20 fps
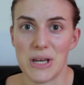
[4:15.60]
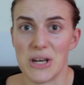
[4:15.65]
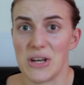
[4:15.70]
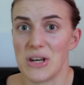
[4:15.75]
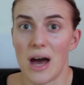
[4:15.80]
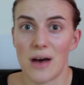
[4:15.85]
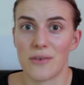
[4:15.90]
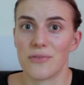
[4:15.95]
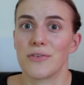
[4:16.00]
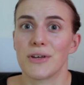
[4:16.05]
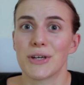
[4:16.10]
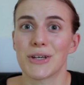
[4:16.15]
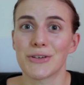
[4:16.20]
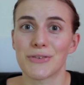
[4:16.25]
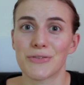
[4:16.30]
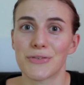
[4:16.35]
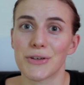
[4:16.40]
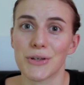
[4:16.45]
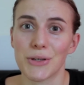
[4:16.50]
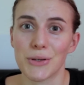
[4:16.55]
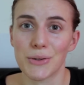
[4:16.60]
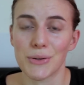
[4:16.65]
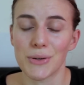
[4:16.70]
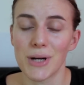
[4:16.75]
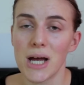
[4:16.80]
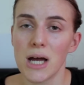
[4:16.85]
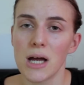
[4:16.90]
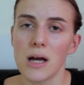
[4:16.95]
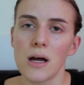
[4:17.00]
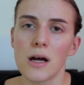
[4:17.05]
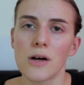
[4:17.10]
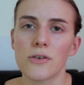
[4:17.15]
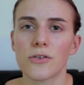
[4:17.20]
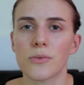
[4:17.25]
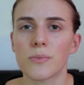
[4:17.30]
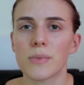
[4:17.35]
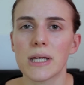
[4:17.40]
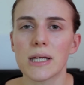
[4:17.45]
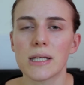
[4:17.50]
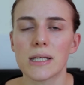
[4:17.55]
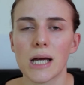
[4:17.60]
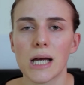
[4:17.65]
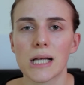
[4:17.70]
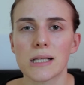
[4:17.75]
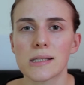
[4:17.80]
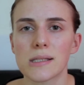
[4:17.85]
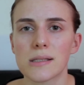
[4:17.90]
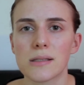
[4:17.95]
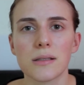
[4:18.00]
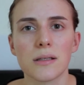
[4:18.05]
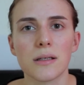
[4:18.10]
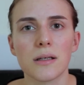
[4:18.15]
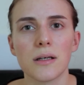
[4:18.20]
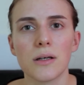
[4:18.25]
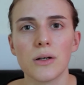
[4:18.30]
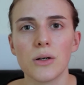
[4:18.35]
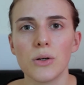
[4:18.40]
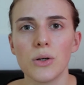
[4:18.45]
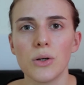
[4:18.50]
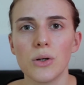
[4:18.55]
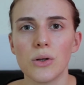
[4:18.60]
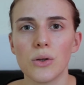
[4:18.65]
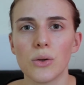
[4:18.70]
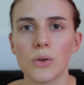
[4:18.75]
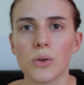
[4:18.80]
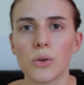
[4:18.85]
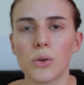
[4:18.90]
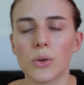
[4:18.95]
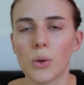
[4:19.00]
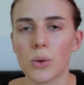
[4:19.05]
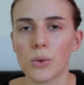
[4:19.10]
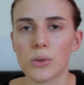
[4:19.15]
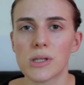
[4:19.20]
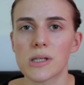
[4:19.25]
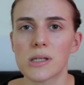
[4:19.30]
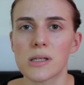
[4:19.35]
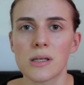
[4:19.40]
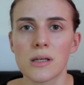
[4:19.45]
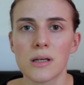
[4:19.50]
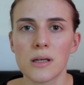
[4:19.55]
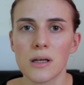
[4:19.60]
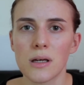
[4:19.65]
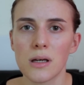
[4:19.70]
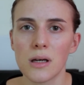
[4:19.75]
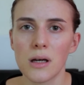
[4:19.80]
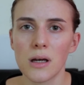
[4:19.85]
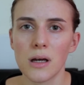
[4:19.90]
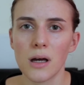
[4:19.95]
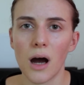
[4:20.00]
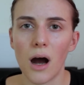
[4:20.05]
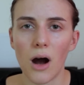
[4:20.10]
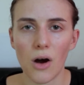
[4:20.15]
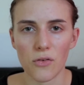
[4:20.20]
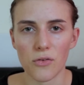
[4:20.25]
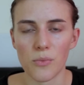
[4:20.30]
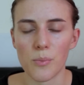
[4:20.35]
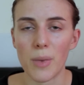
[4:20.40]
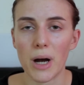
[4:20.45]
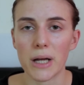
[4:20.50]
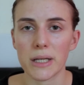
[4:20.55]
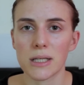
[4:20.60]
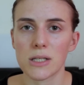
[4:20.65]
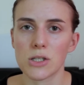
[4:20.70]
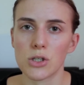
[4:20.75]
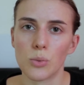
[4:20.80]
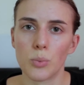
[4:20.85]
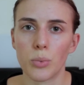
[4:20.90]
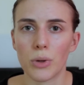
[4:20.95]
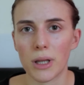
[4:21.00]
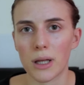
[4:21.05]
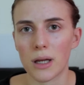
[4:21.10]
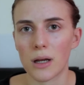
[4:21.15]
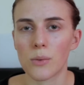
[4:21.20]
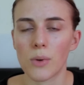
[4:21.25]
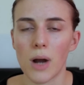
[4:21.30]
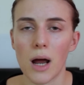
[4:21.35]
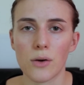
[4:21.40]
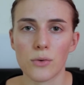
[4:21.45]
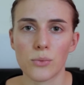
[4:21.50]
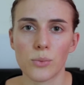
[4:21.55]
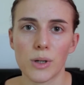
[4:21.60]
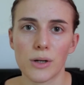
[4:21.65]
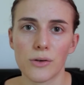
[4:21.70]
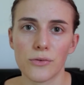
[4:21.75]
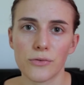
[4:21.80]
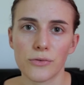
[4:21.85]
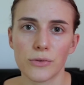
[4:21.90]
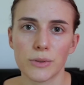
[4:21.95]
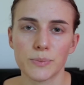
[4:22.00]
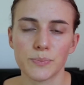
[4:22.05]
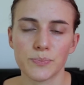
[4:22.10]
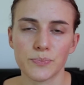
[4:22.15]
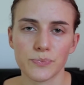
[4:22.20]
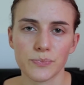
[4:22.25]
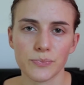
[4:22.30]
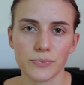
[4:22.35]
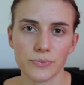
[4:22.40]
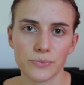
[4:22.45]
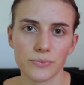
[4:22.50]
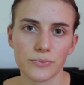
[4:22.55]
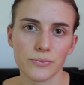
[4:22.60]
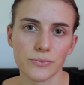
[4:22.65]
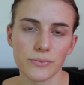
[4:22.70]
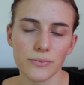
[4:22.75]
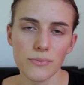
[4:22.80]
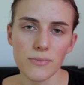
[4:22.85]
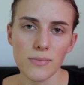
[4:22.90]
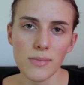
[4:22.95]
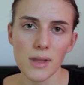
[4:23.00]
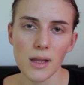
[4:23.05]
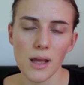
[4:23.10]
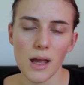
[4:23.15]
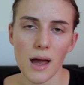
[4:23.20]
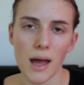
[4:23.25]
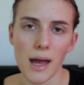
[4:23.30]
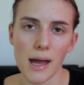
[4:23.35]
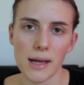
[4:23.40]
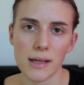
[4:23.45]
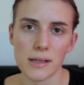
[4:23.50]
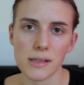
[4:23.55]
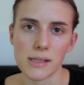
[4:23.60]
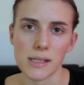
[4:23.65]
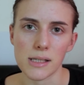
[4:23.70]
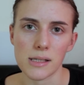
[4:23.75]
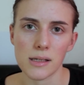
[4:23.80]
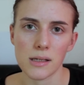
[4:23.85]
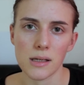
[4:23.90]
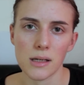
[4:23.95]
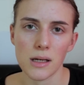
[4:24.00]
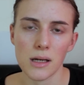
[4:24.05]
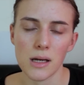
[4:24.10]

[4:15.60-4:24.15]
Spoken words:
nothing for you. For me, that's loads of money to play around with. And